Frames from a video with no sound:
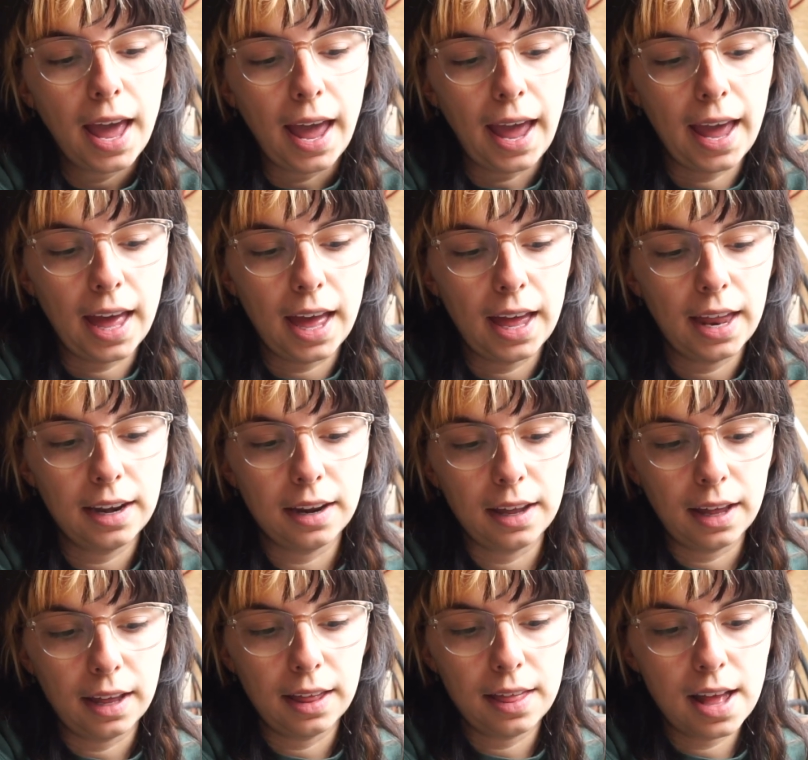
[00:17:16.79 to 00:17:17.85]
And
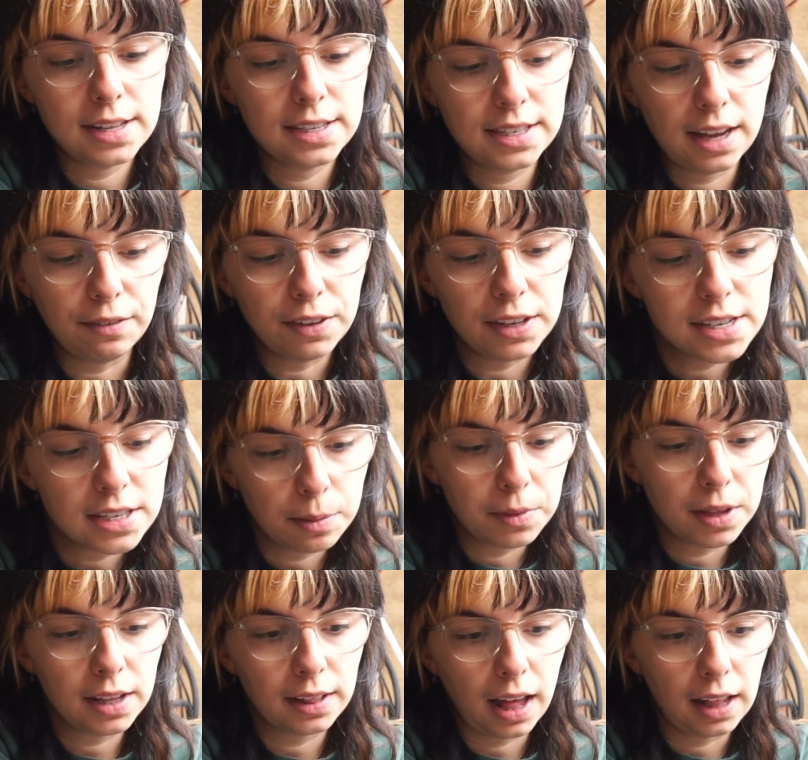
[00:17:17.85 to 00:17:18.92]
that's definitely
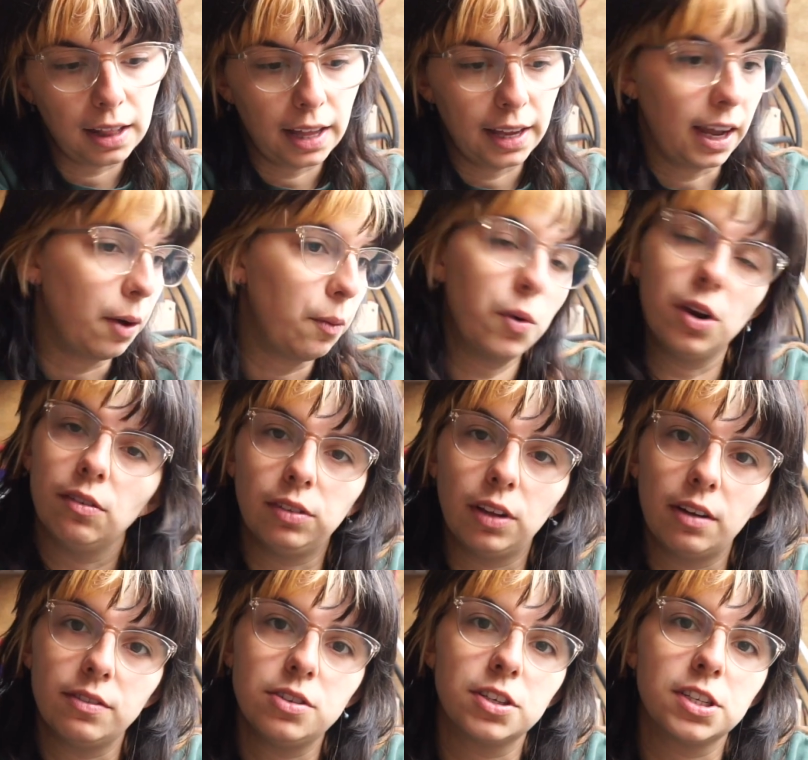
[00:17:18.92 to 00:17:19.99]
something that like I would have
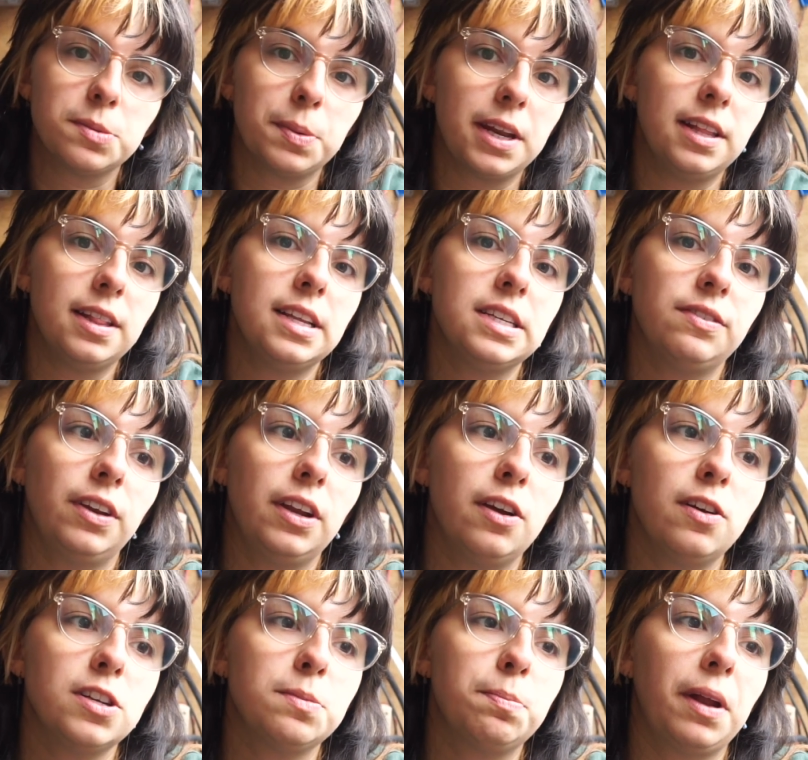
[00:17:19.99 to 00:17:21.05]
loved to explain in these
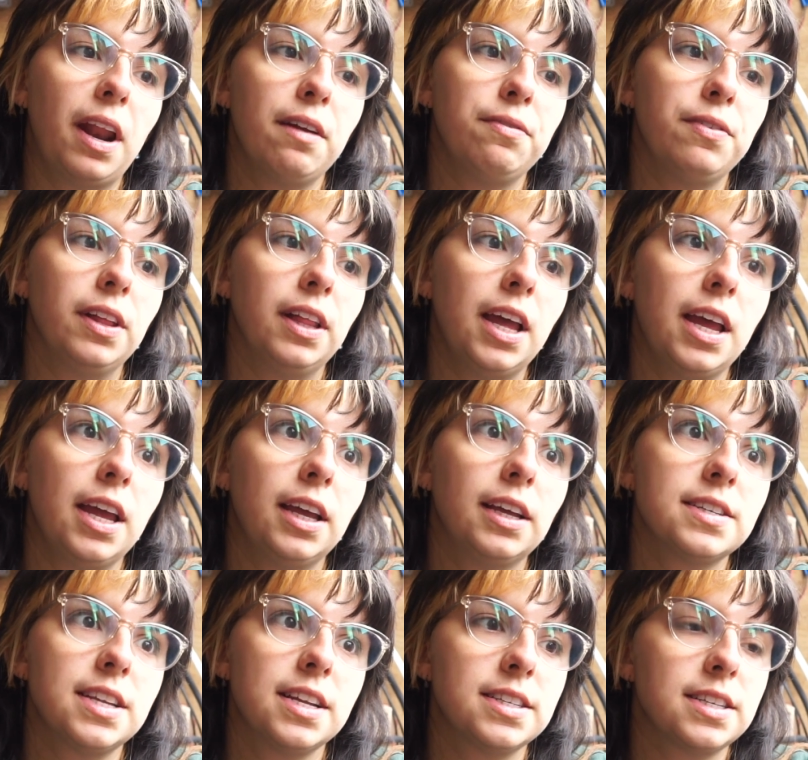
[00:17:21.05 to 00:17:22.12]
videos, but I feel like
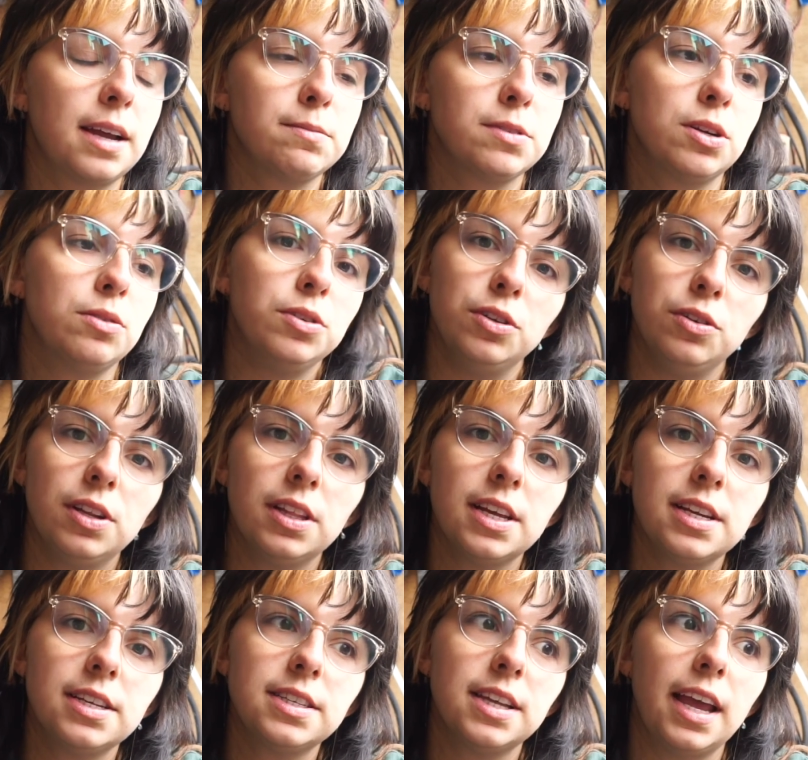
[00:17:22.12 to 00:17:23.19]
since I'm so new to
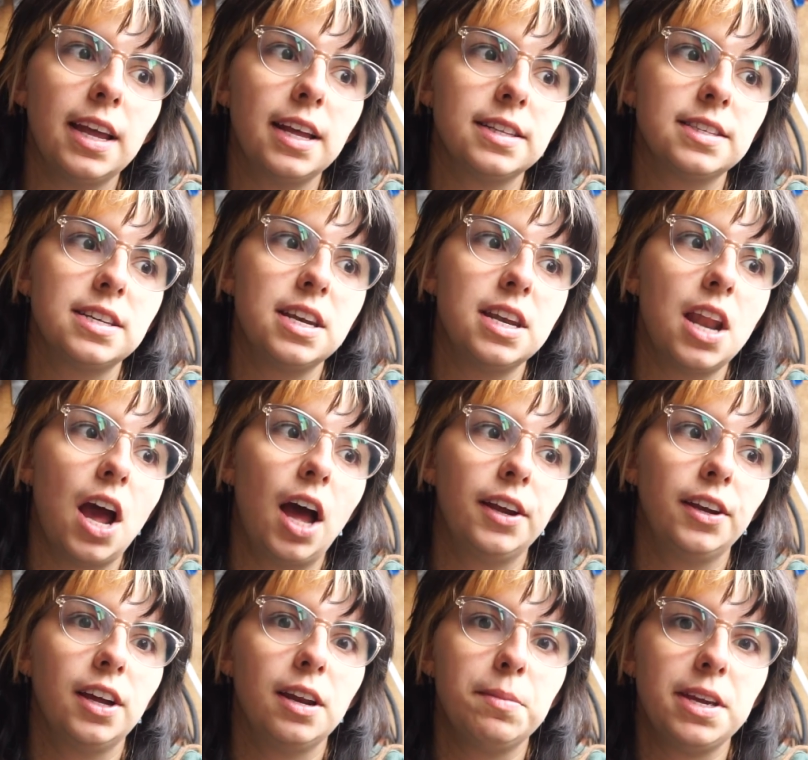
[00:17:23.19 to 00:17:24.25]
this, it's
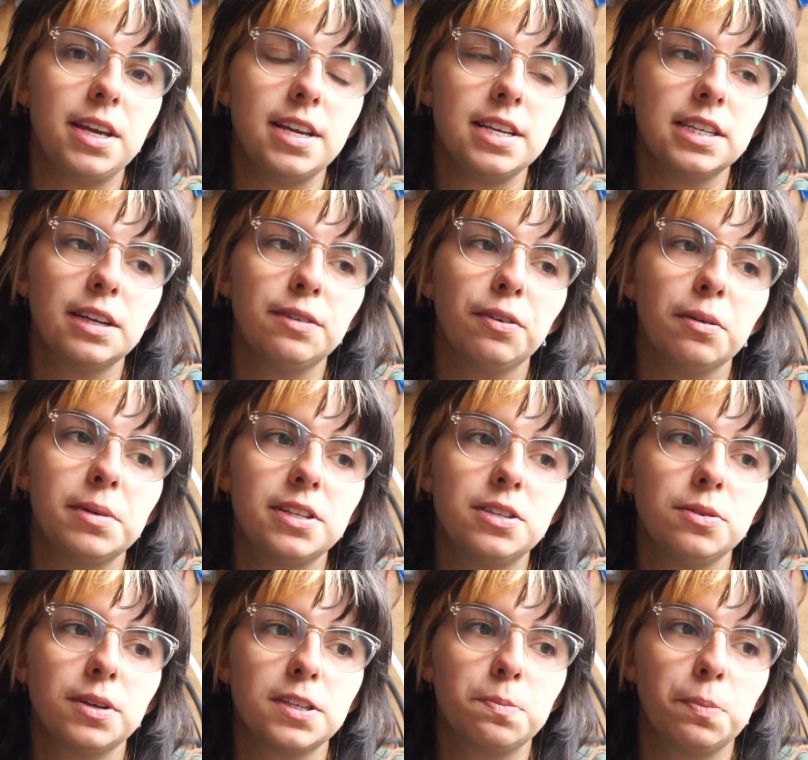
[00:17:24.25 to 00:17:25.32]
not gonna be easy for me
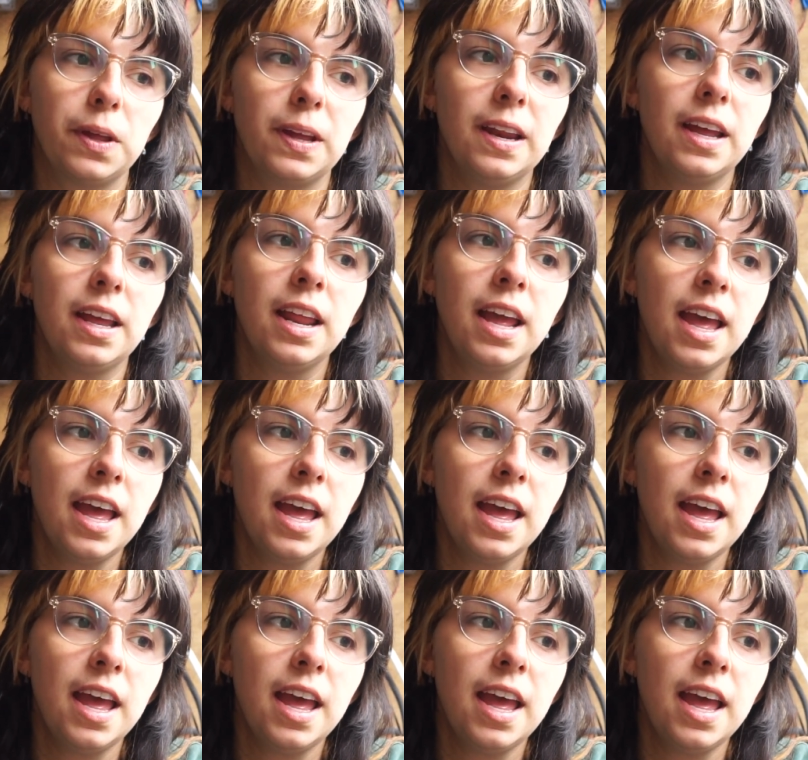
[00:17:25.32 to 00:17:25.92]
to explain it.